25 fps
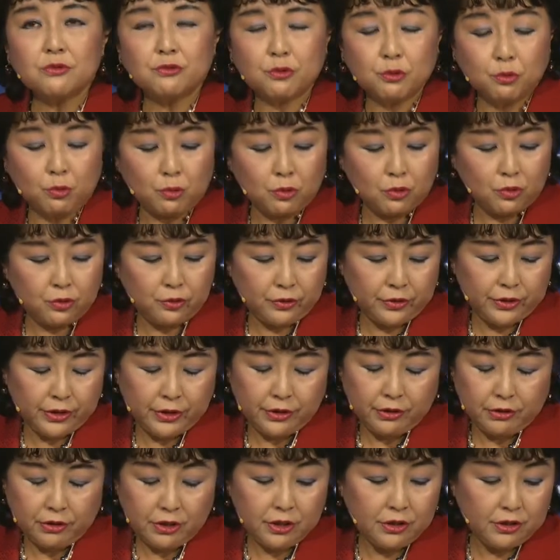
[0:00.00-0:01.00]
to war
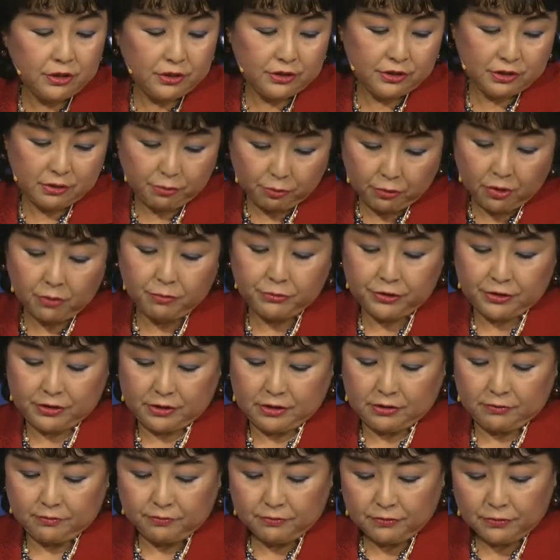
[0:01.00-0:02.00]
is diplomacy.